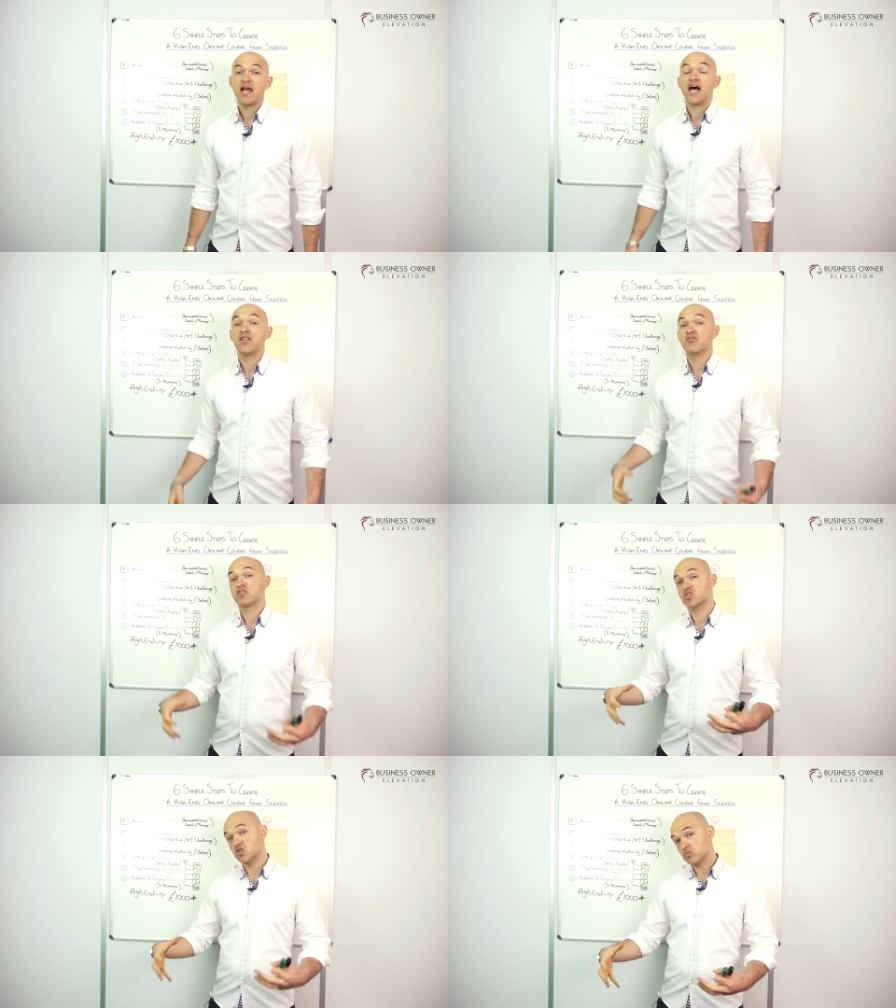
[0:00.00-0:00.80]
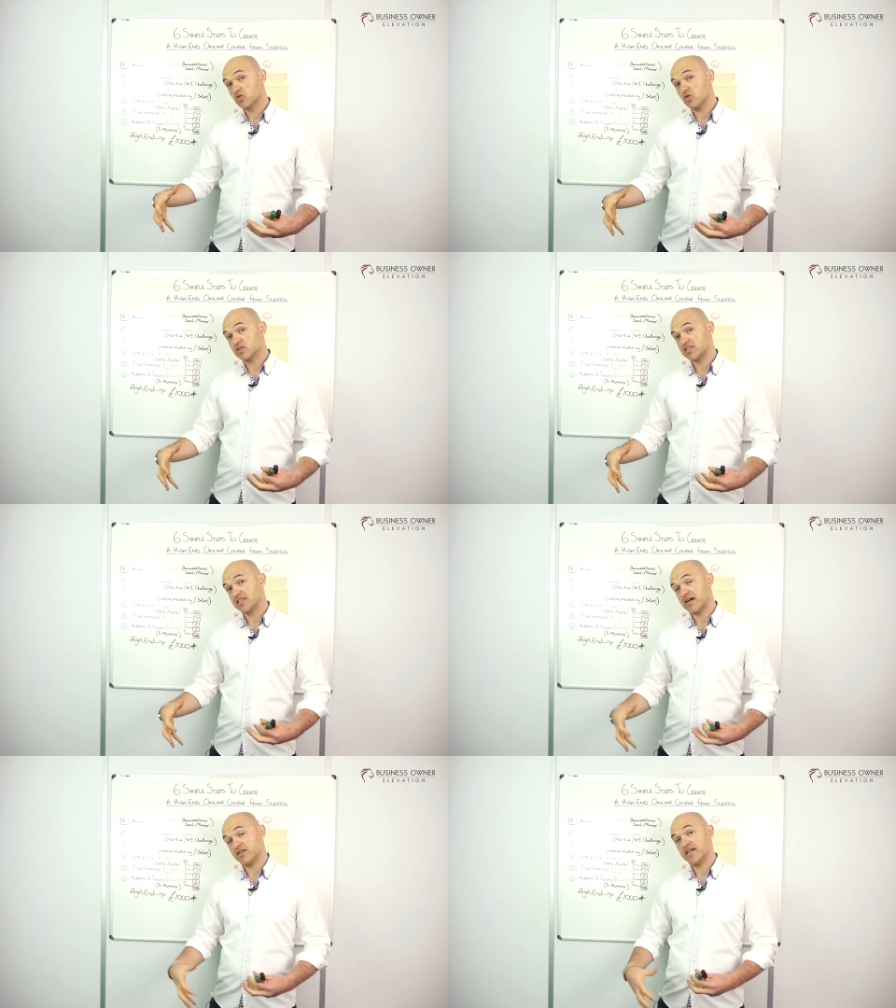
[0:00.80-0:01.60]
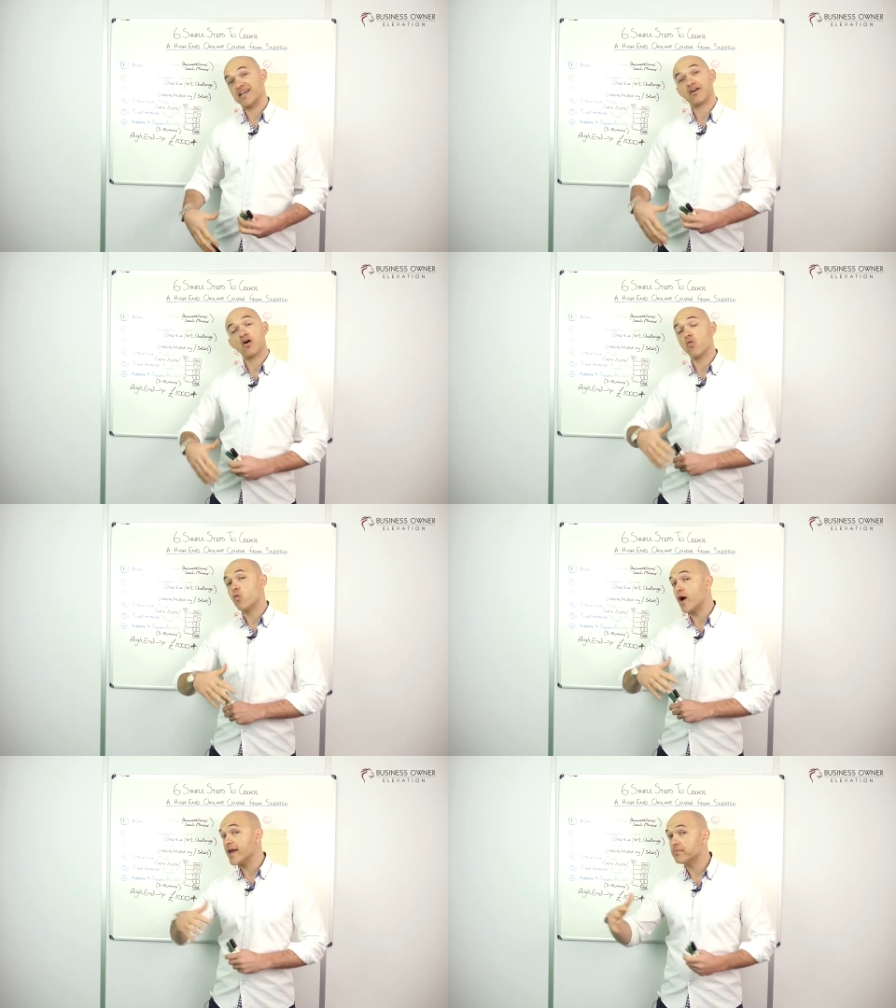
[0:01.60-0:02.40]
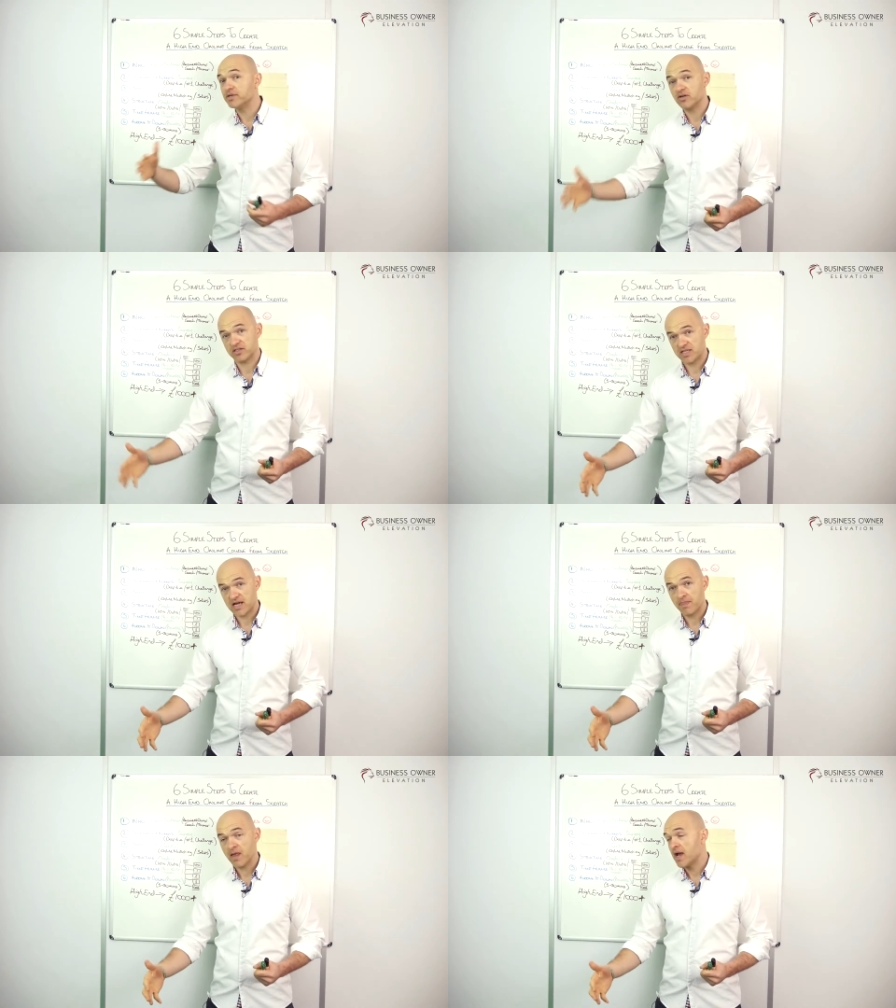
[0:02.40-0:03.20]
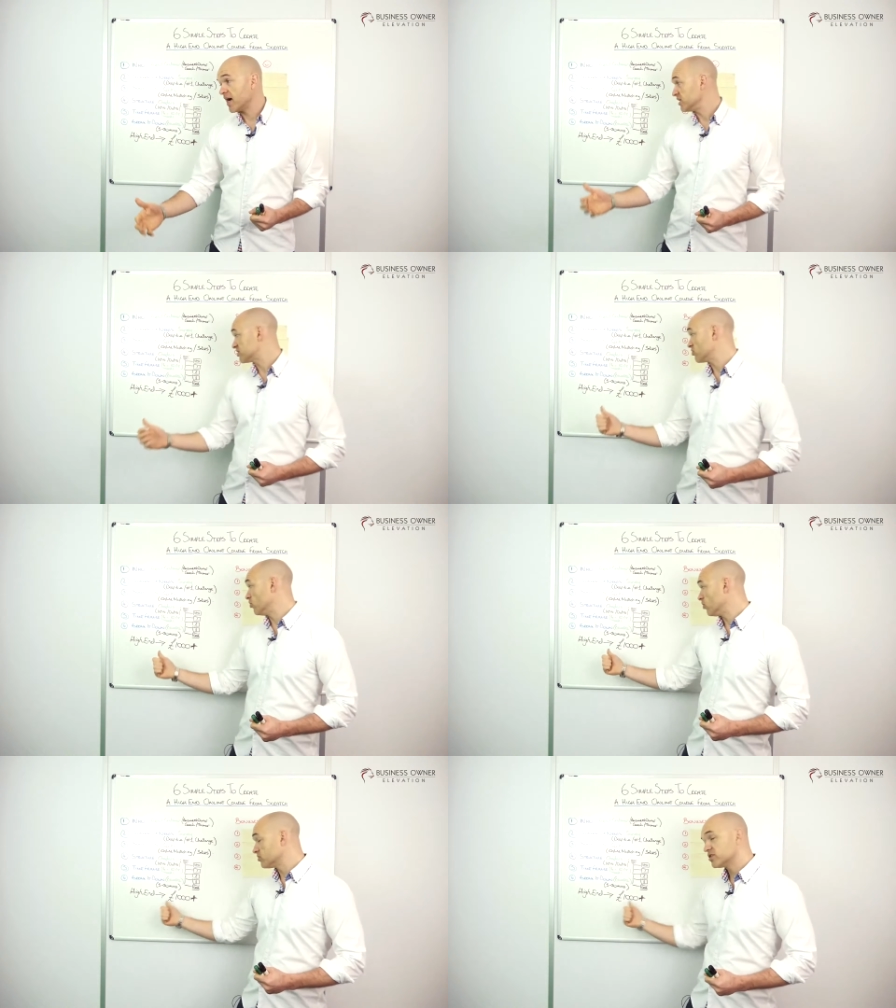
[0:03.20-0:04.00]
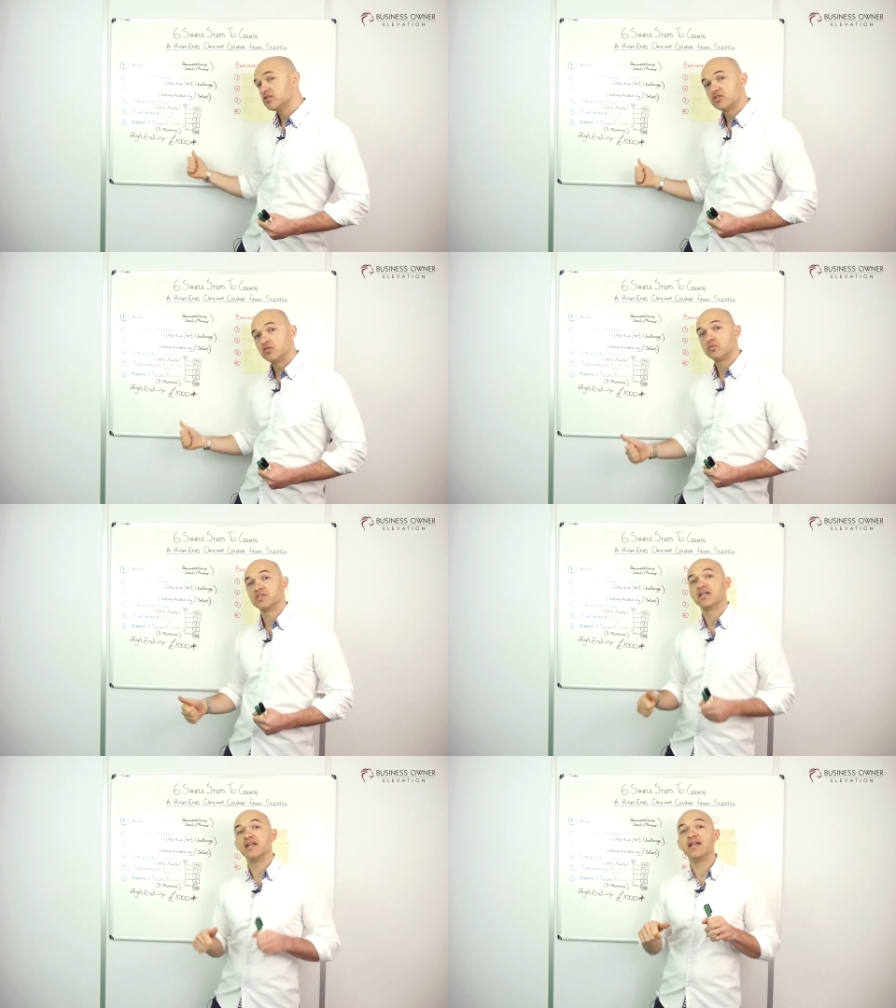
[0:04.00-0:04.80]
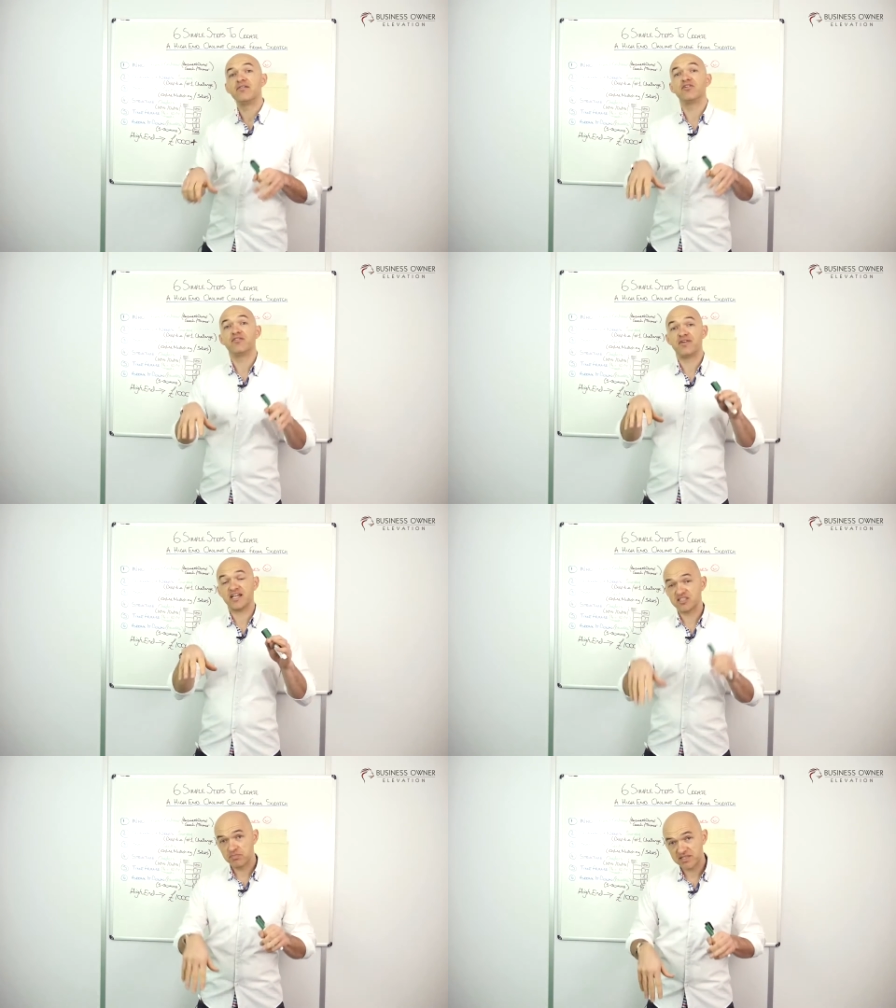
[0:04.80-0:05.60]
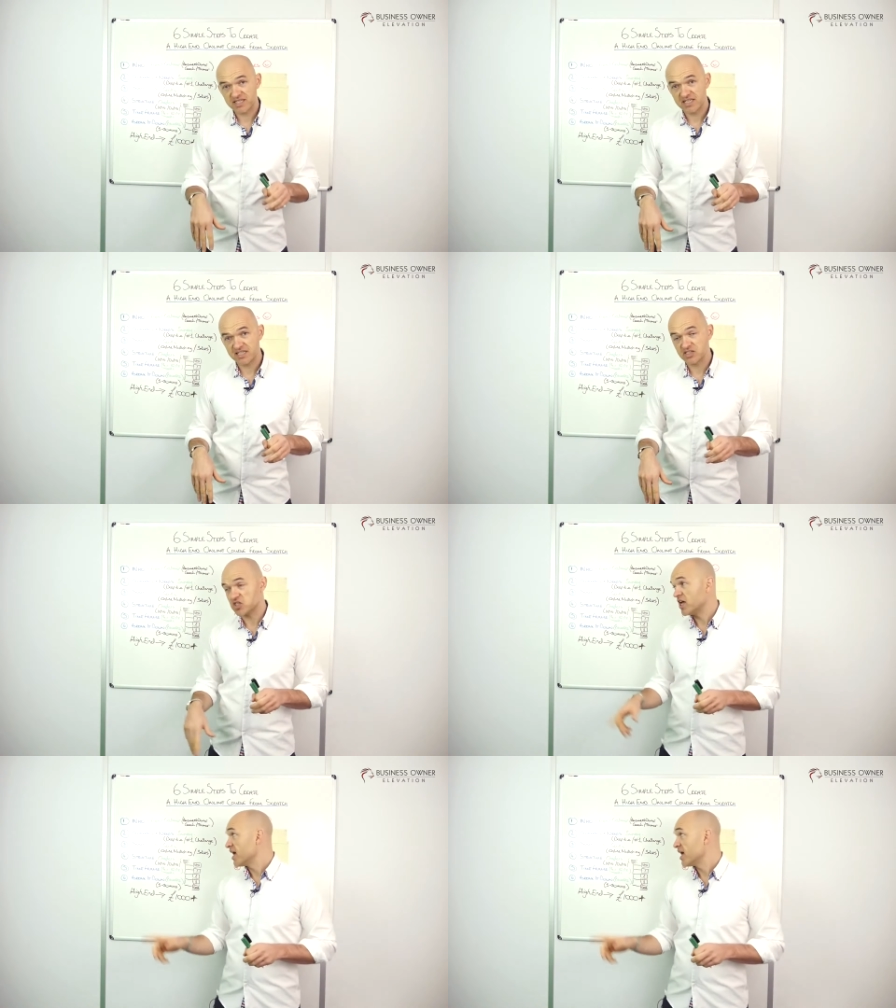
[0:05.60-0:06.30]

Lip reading: and there are some courses out there that go way beyond that, and it's all to do with the level of expertise